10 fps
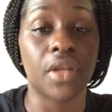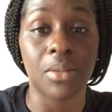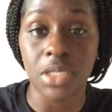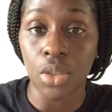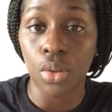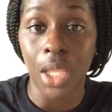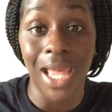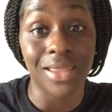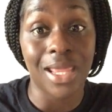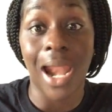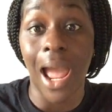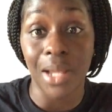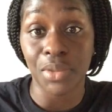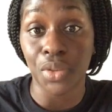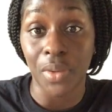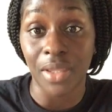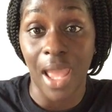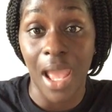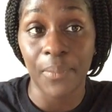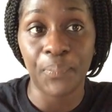and I'm so glad that I'm doing
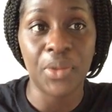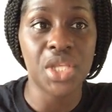that.